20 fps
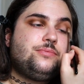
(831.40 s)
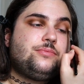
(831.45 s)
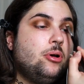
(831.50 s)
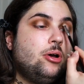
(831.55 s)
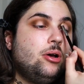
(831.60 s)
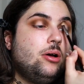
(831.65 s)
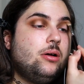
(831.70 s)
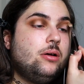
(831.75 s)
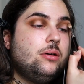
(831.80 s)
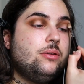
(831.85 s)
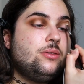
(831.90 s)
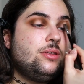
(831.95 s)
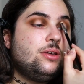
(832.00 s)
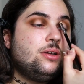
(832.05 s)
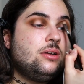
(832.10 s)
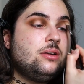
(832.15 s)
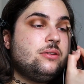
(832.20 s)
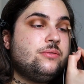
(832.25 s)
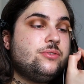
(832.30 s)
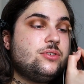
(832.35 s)
But
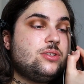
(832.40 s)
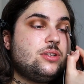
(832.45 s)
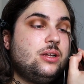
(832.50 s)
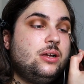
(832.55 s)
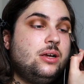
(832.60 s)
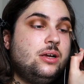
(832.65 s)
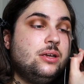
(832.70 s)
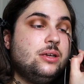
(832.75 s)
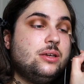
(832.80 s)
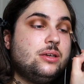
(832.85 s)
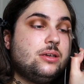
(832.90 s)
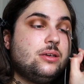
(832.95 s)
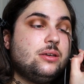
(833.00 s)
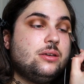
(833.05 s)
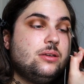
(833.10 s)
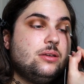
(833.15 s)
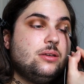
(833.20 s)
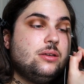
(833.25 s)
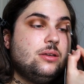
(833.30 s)
then I was like,